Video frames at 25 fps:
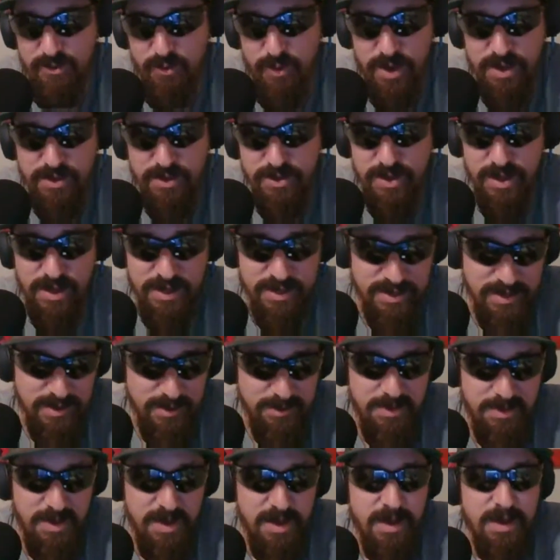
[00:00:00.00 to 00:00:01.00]
why you like
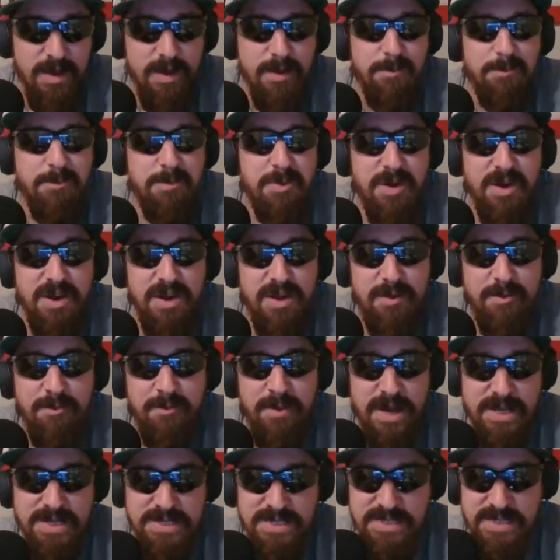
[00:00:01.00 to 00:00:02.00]
them, but
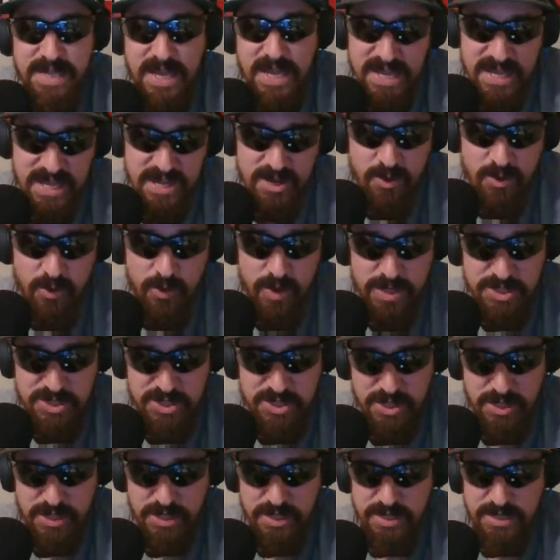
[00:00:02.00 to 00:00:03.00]
my second
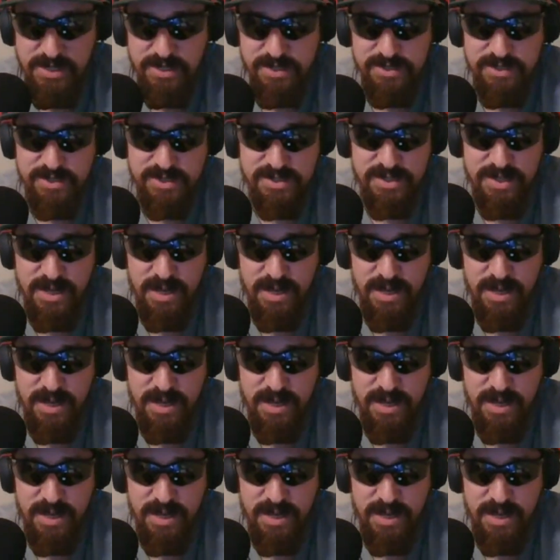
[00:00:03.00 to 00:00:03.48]
question is,